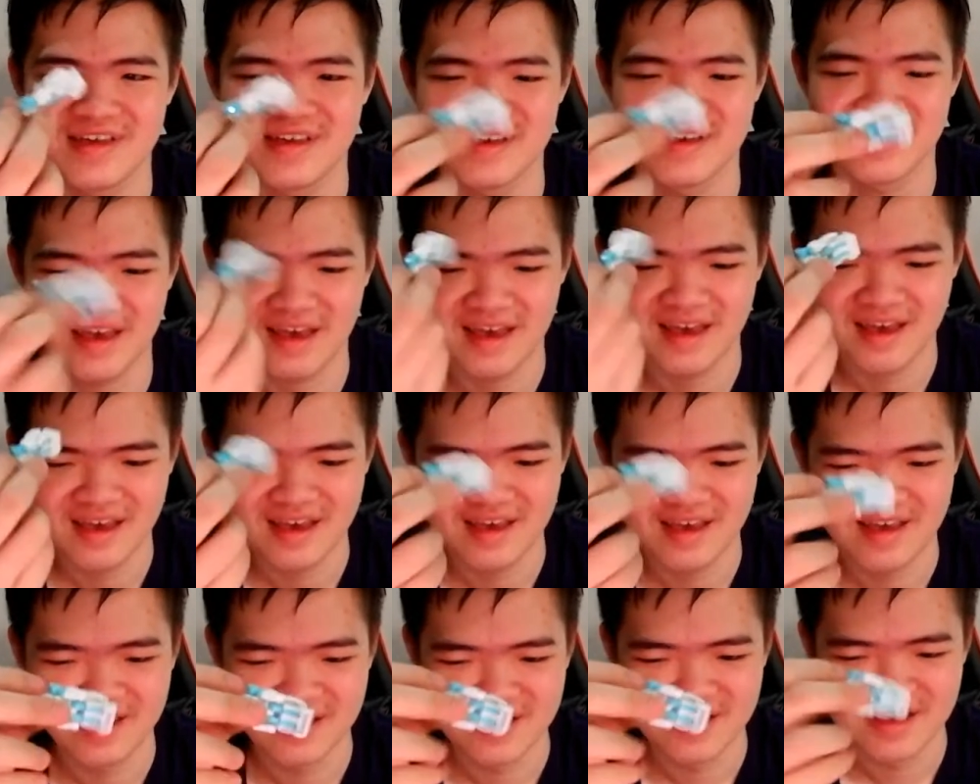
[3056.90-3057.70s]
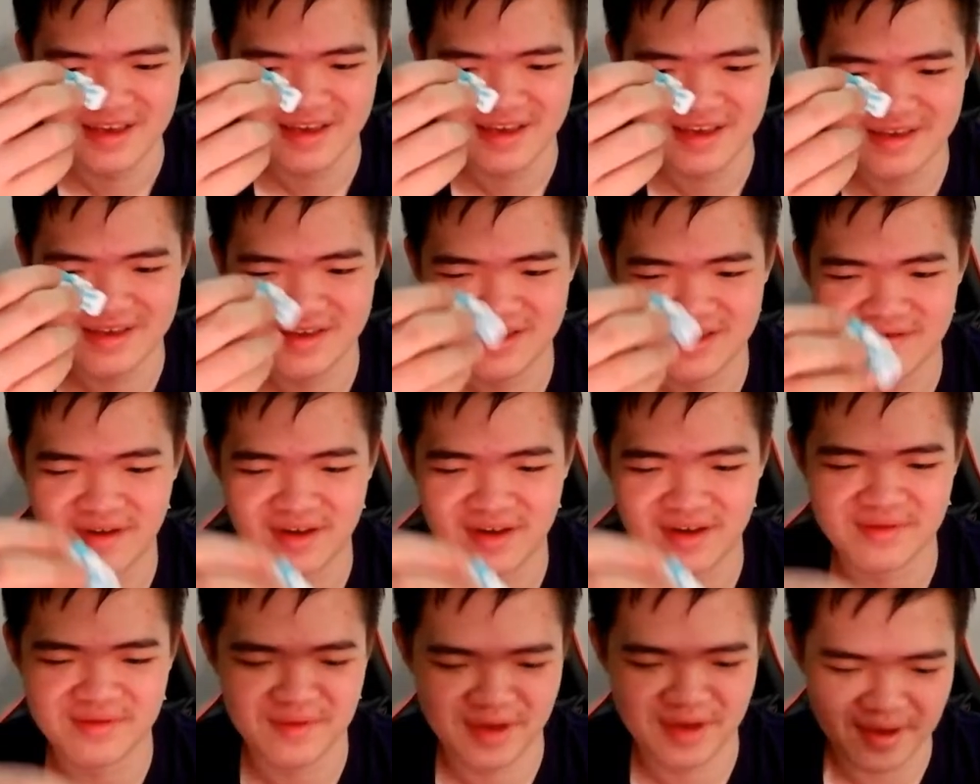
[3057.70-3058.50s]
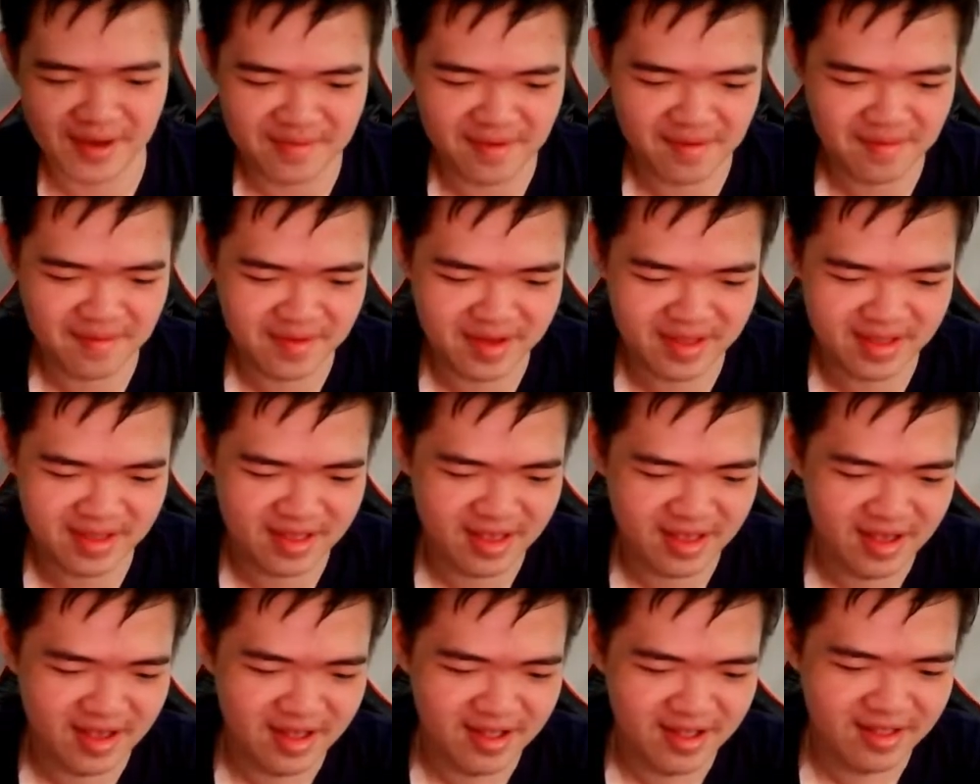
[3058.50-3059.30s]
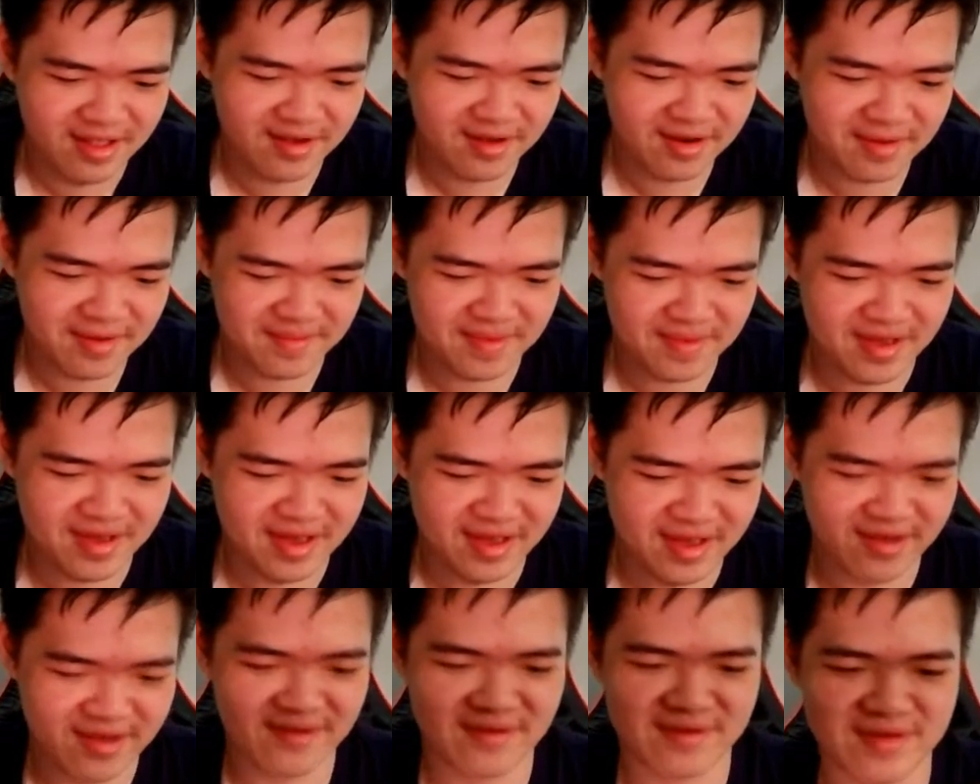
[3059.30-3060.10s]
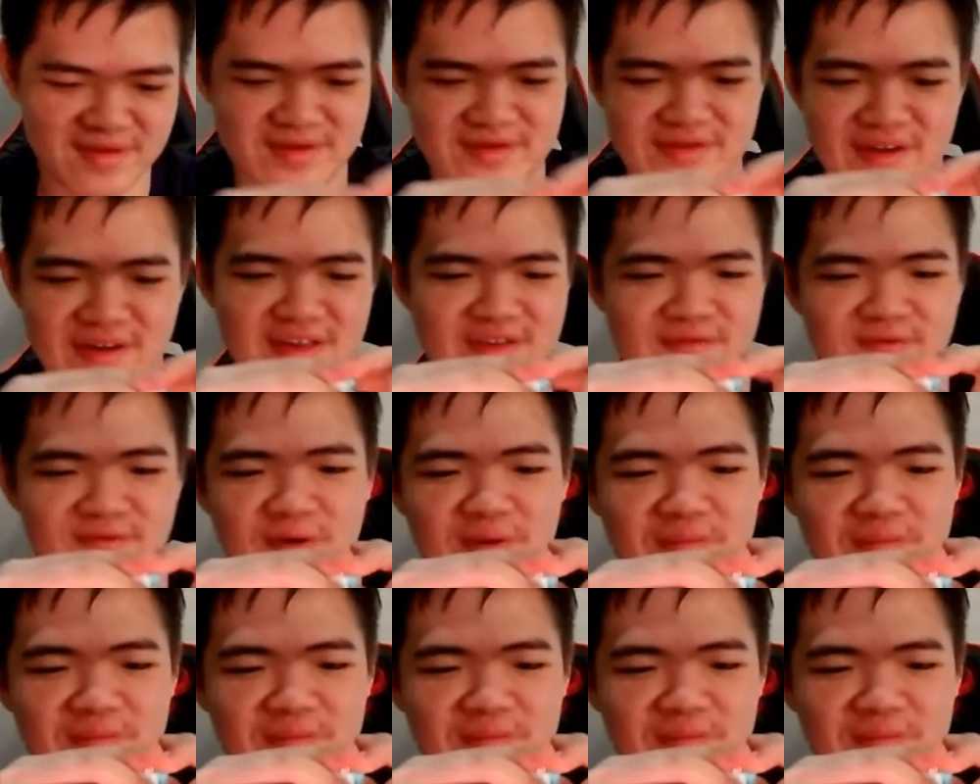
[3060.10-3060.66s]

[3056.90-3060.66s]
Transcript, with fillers: he just cracks me up. I mean, look at him. You, you transform